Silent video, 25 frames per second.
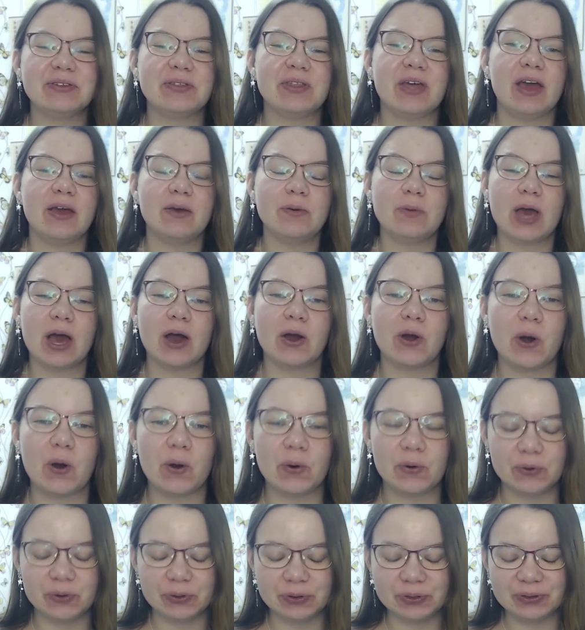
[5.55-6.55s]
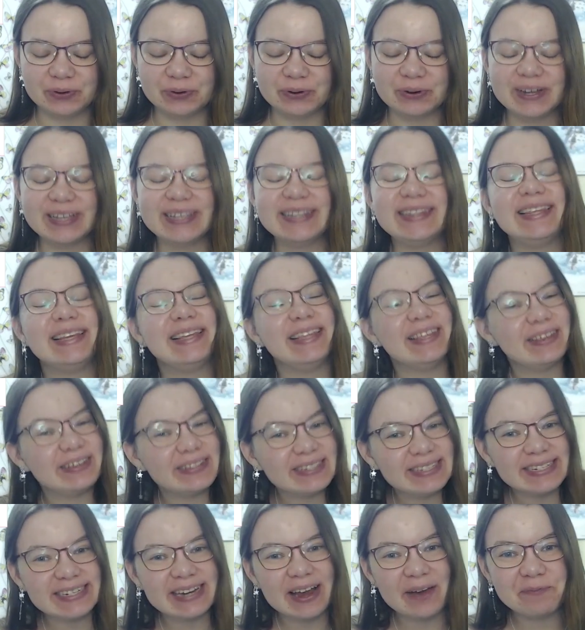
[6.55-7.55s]
Today we are going to read the
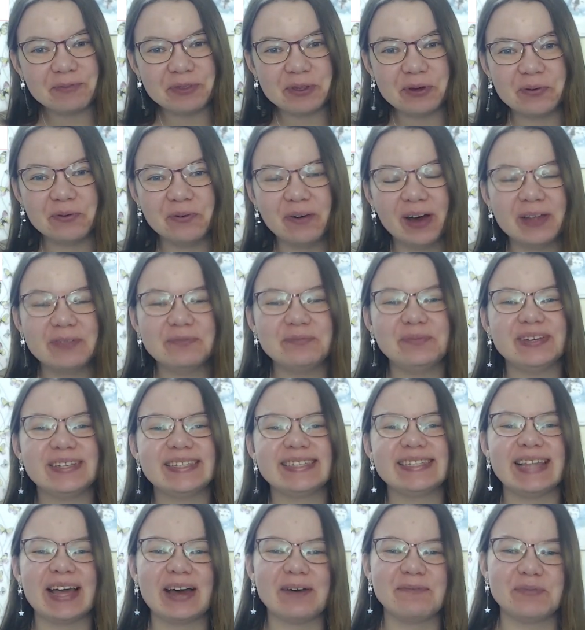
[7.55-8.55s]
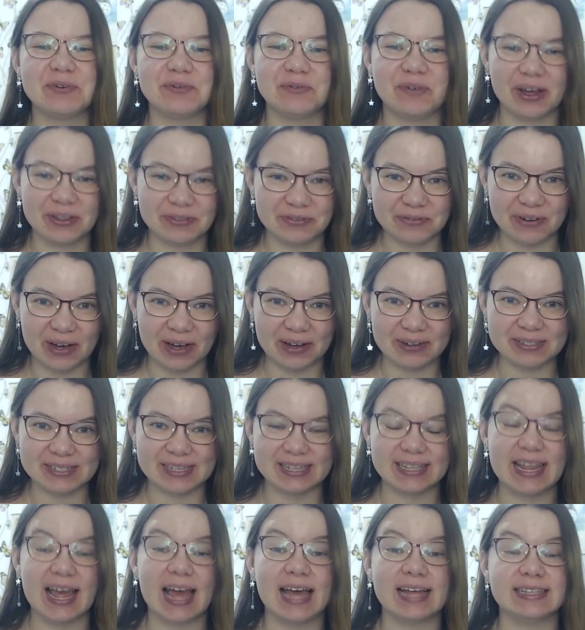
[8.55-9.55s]
news chapter of One Piece number
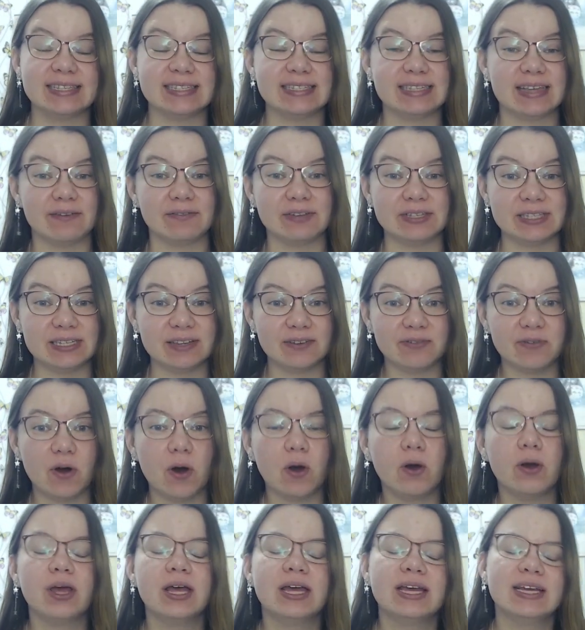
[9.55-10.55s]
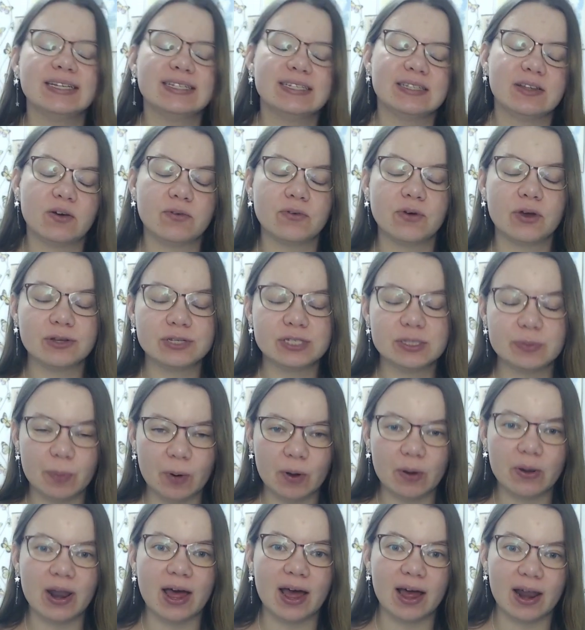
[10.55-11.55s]
1074, so of course
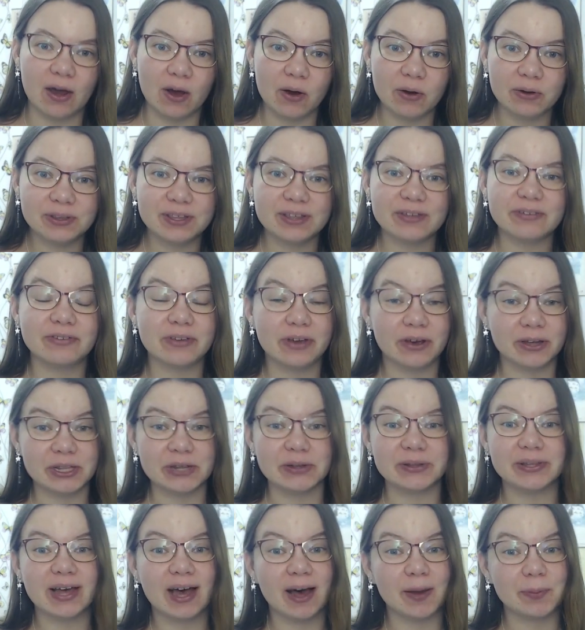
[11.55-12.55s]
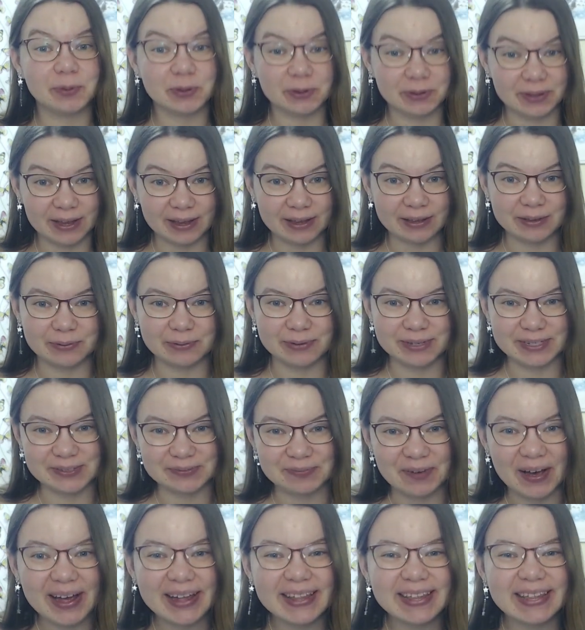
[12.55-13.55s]
spoiler alert if you're not up to date with
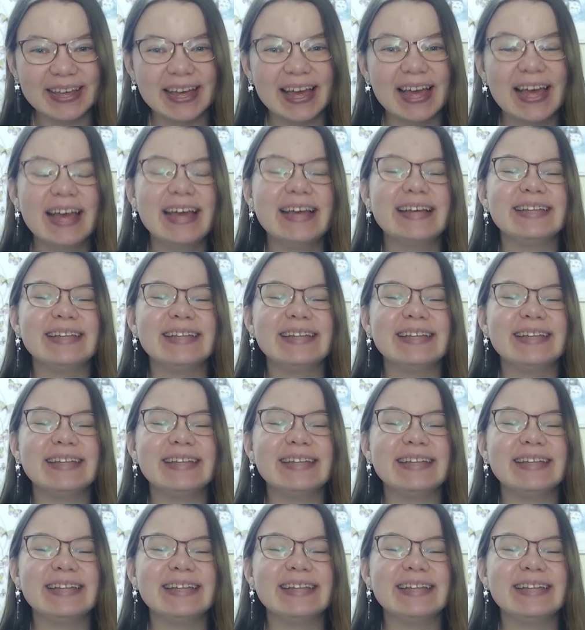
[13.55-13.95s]
manga.